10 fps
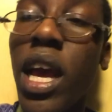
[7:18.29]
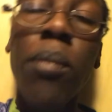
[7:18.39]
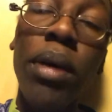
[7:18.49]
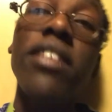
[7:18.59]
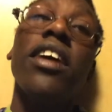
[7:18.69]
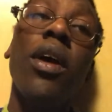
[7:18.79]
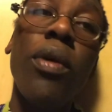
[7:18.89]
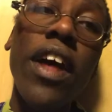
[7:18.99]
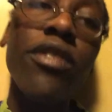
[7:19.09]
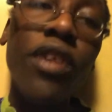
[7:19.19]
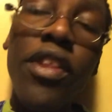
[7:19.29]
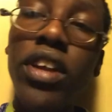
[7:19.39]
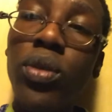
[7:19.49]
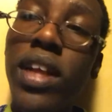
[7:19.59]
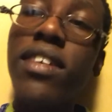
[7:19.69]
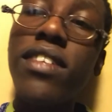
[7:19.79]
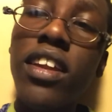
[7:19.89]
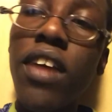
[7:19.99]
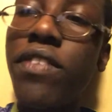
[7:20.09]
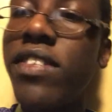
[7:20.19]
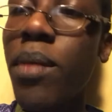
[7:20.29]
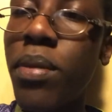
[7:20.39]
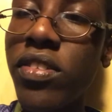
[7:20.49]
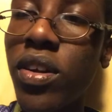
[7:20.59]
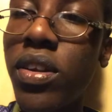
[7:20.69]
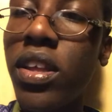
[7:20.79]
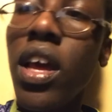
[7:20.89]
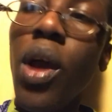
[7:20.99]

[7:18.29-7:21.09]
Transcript: But without further ado, let us end off this episode.